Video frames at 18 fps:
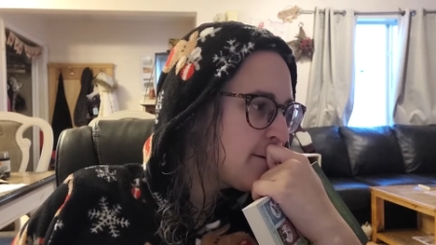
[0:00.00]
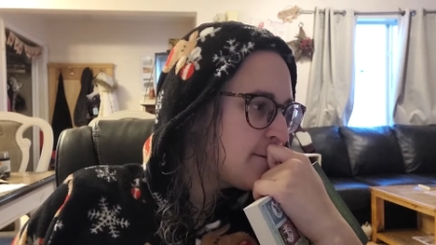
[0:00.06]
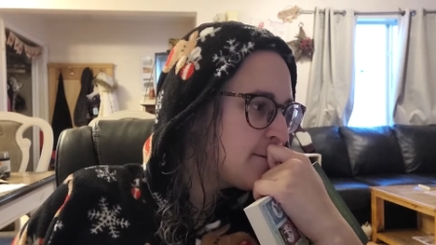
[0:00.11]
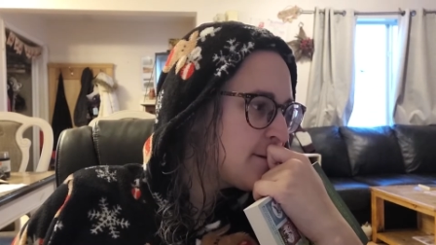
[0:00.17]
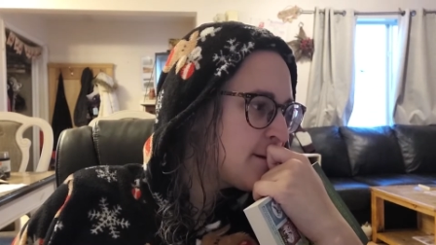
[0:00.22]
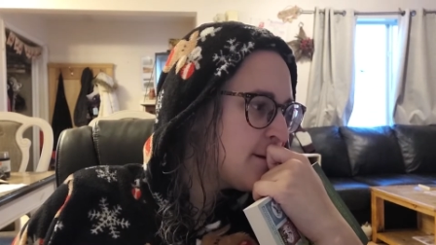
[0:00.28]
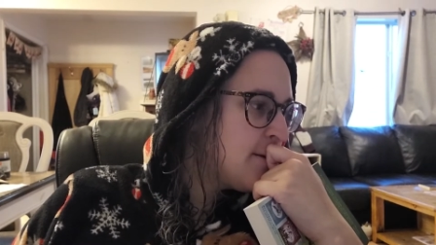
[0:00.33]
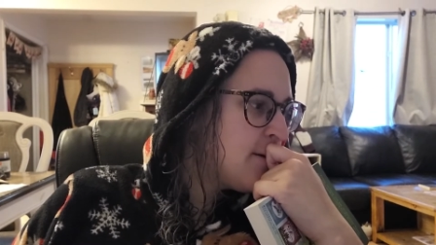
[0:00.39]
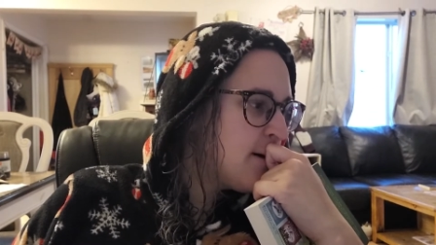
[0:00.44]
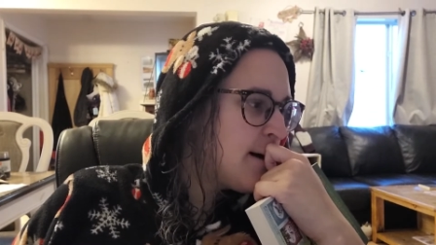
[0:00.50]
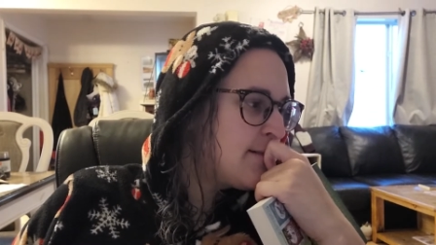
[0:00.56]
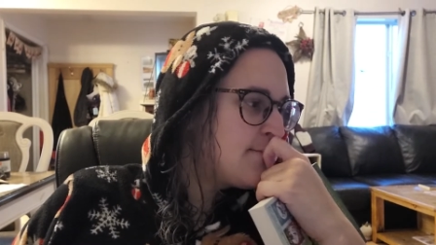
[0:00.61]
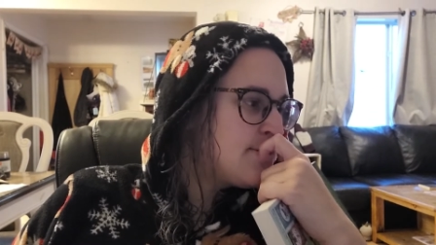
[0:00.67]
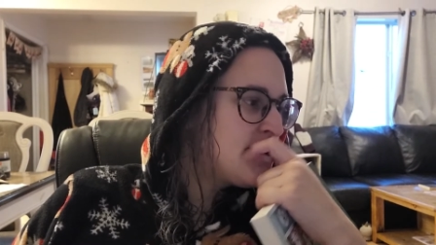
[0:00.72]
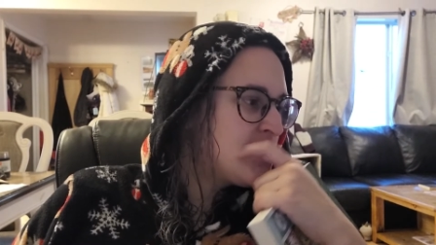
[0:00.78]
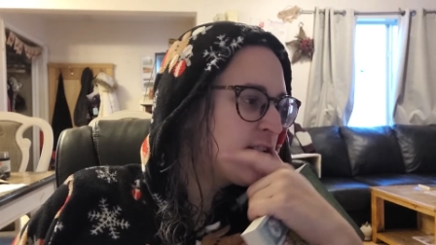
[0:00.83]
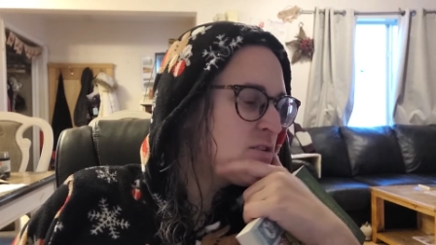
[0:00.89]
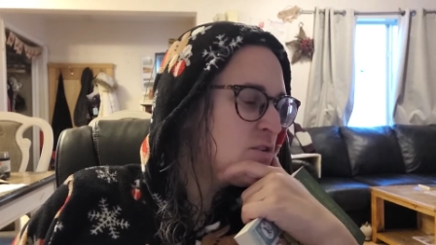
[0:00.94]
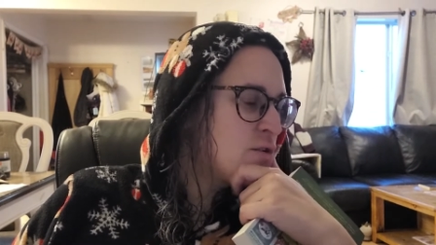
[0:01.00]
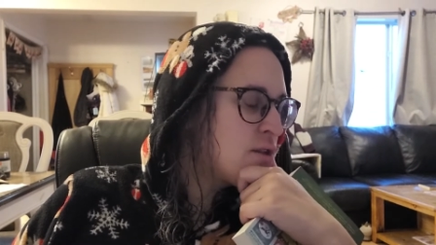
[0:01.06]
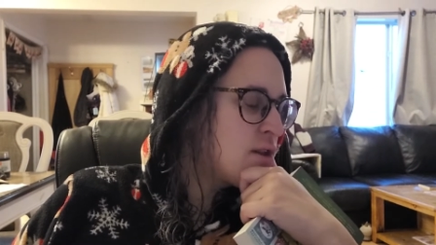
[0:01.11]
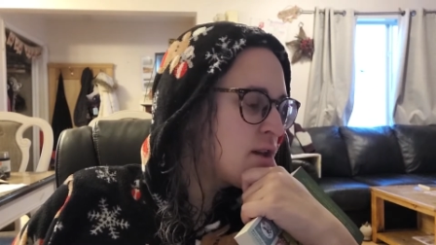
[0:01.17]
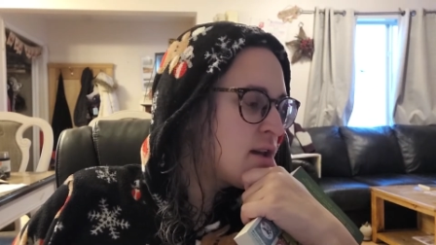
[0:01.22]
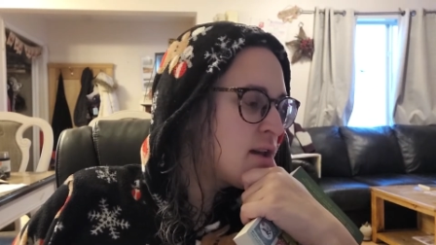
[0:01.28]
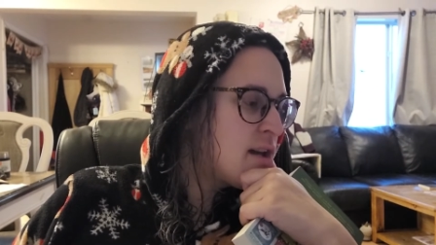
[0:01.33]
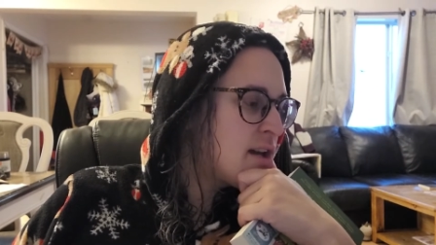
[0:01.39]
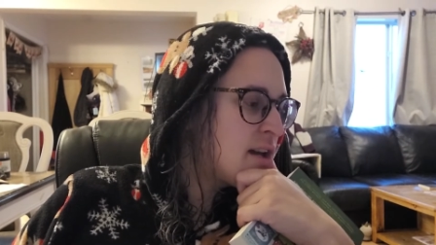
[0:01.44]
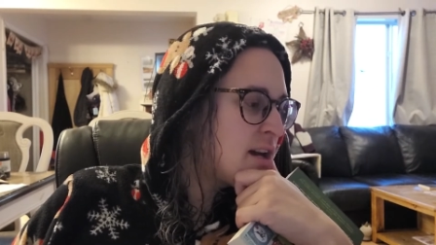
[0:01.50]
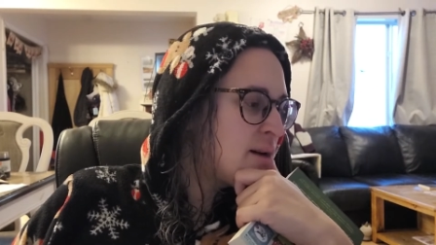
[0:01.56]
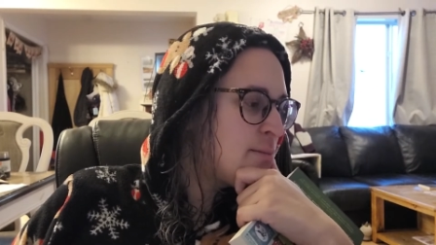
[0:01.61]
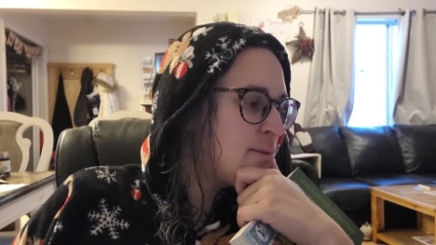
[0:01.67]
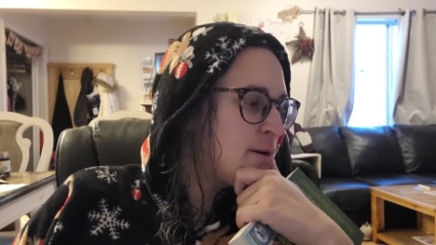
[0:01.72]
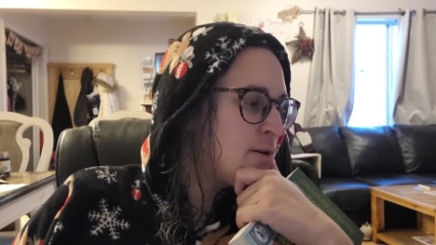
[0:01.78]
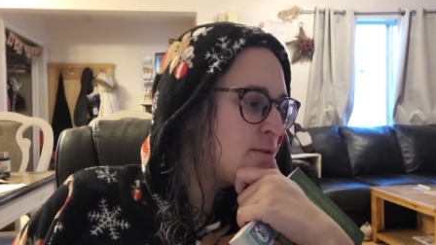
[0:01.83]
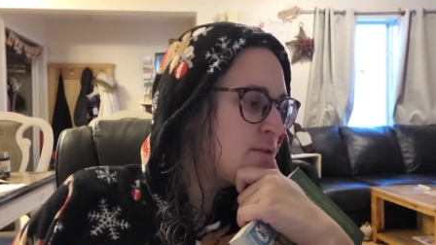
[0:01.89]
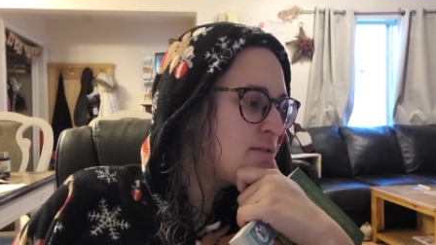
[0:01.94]
So I'm still thinking
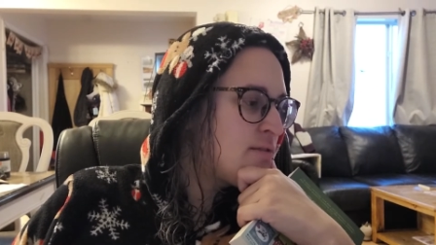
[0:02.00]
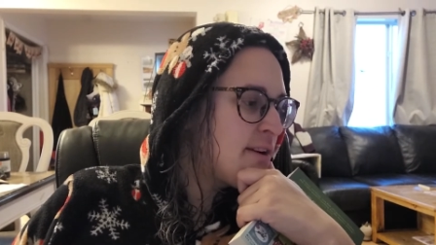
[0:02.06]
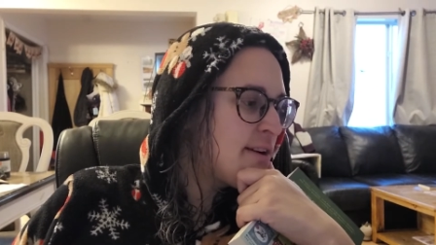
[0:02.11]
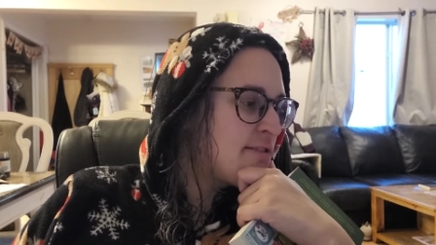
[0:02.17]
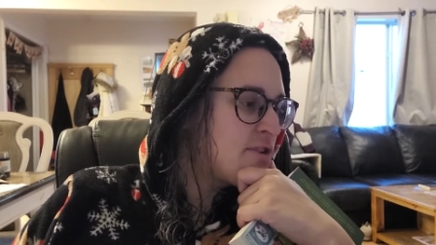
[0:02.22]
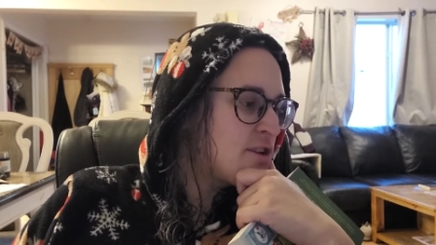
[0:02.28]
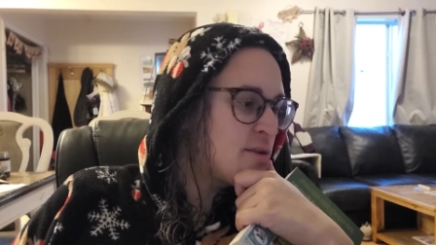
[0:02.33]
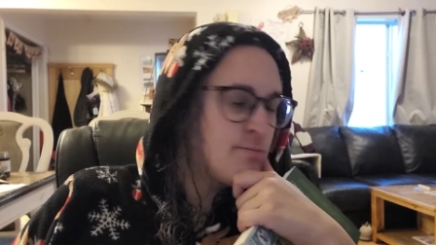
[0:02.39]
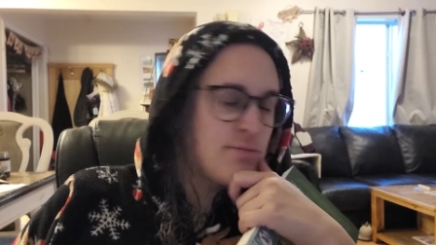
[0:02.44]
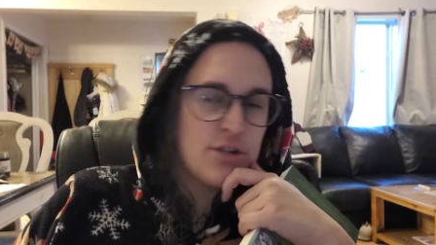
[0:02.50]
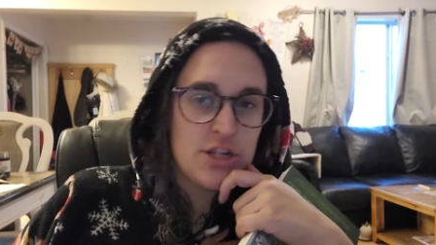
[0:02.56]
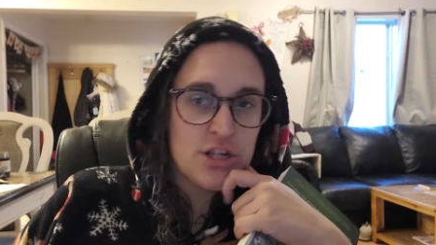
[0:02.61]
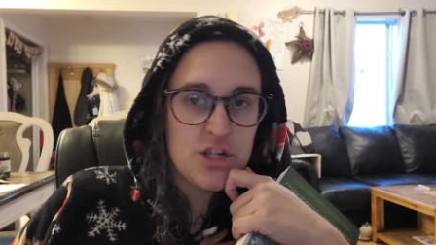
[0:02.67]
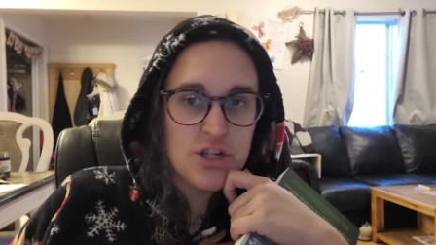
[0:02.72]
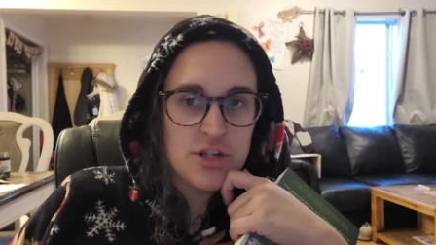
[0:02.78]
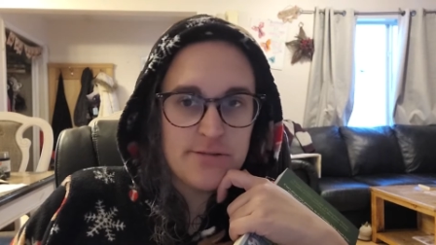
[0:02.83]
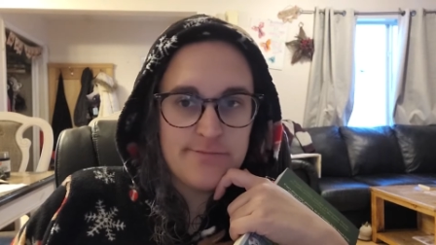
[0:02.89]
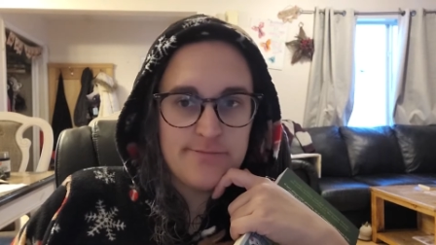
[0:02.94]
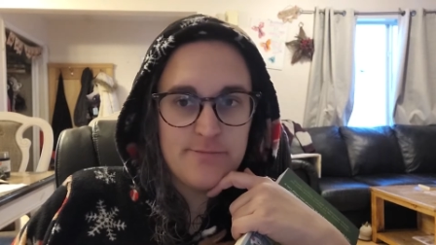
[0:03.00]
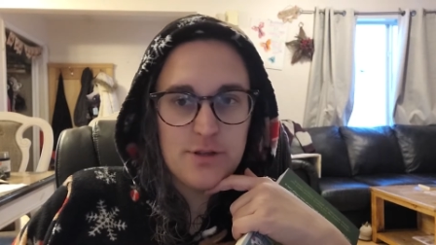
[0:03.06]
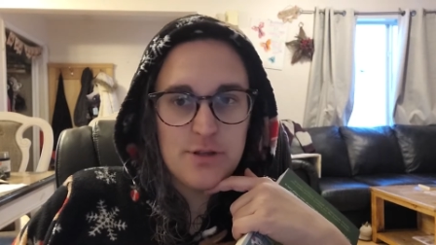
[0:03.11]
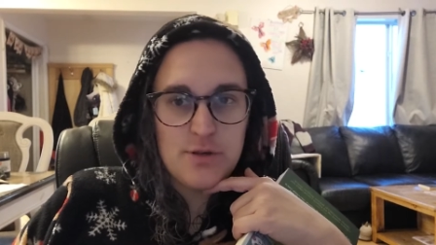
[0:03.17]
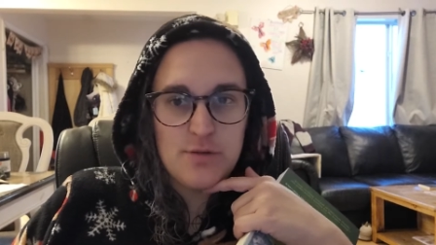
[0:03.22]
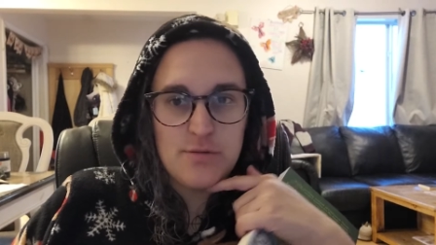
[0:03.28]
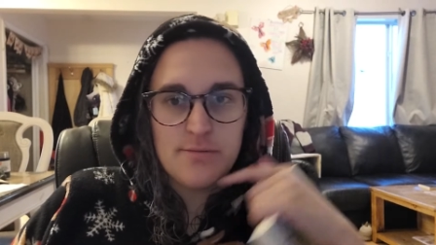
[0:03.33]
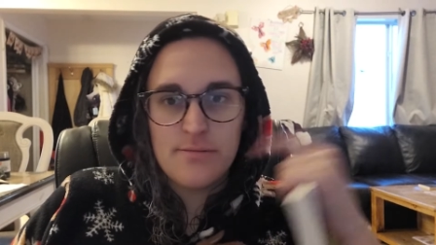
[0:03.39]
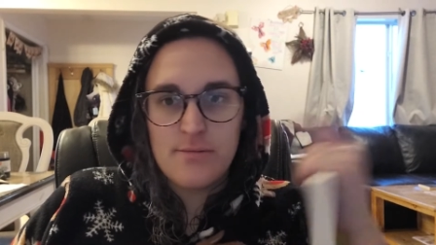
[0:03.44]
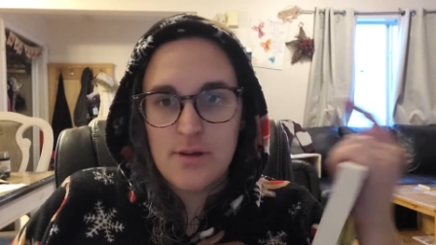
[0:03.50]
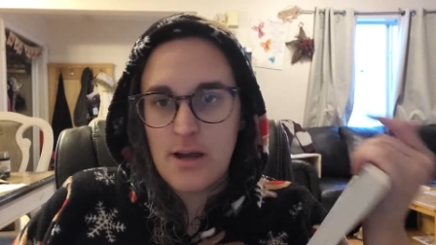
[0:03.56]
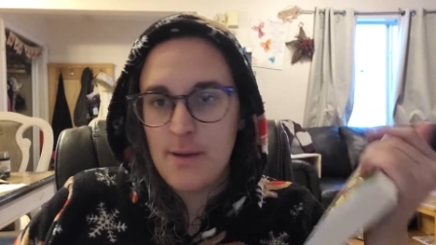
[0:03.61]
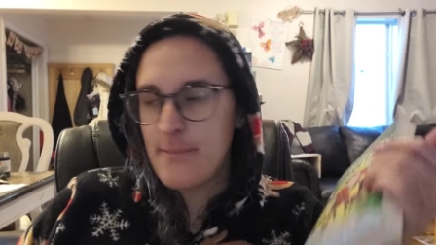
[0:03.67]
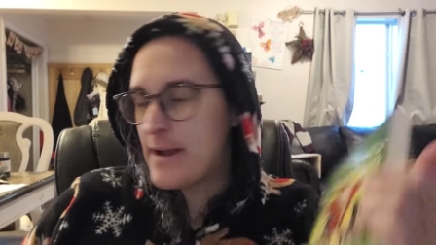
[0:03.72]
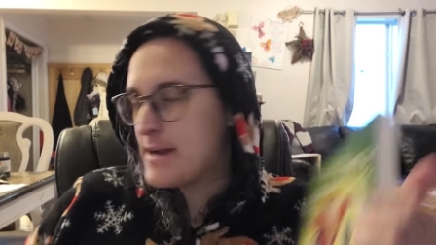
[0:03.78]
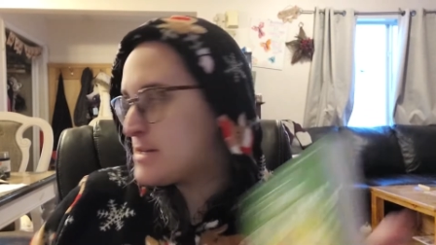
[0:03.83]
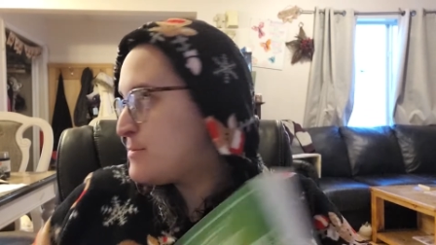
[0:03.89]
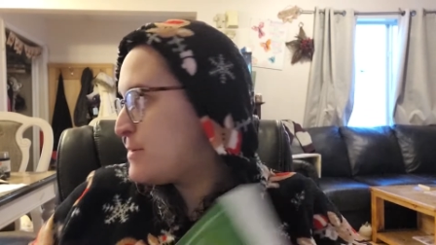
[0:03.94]
about the 5-star prediction, so come
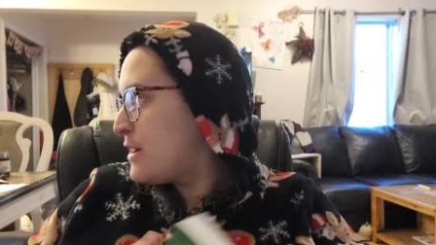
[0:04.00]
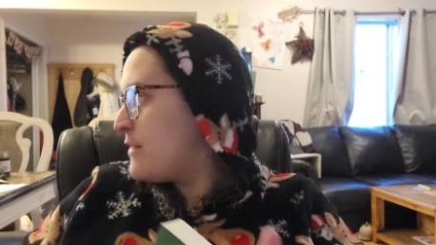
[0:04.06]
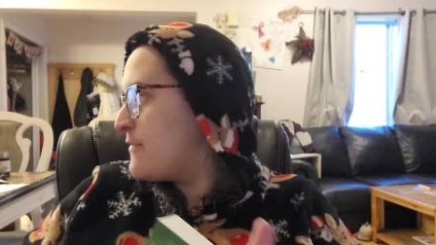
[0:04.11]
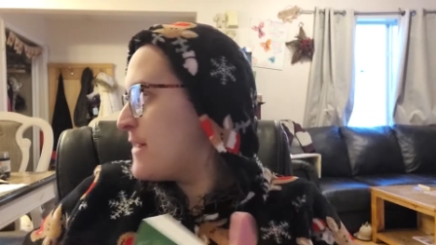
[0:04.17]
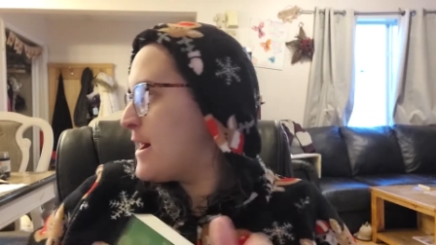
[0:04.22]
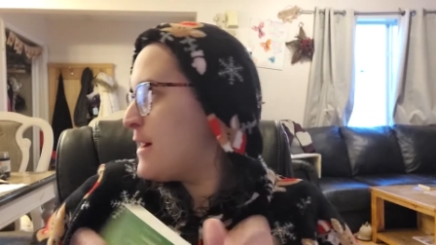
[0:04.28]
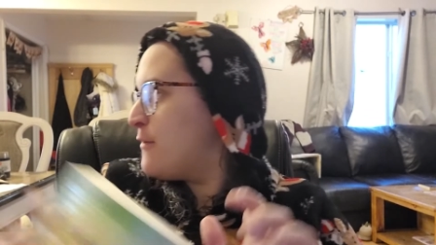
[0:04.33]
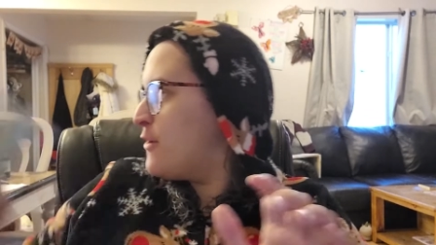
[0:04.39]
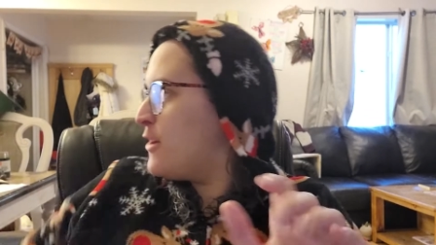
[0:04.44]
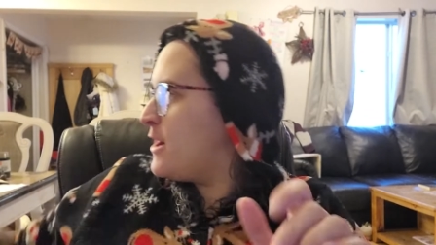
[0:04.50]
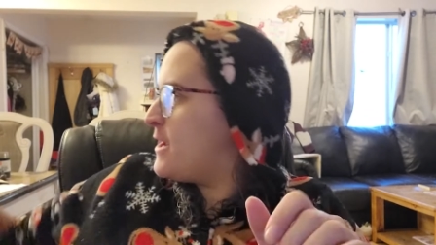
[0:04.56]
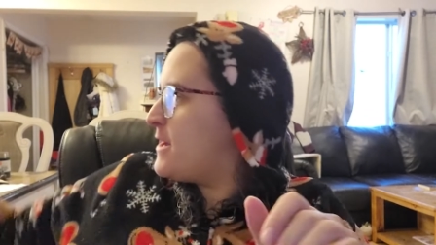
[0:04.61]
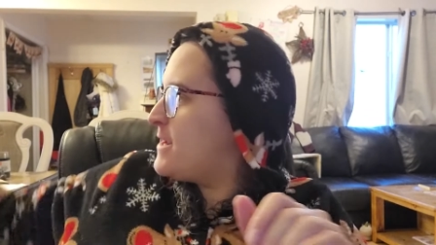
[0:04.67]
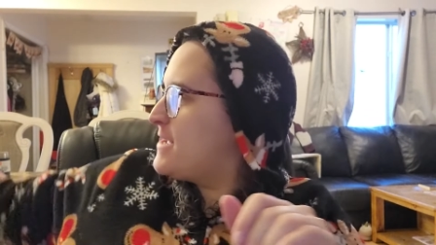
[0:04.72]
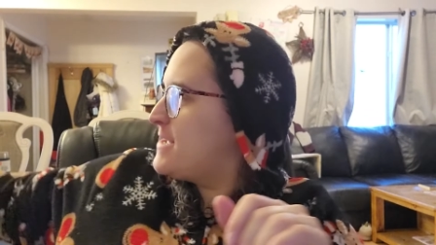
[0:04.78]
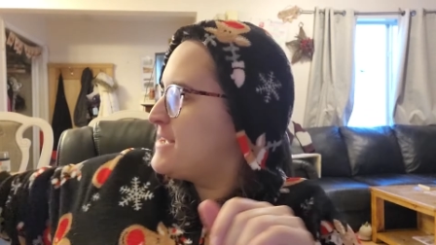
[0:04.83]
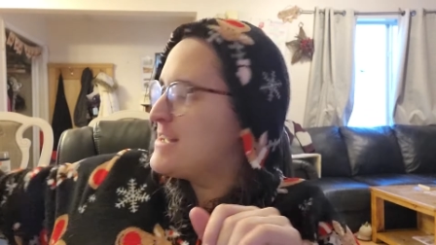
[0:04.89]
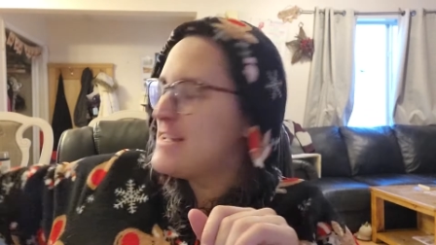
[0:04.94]
back to me on that one.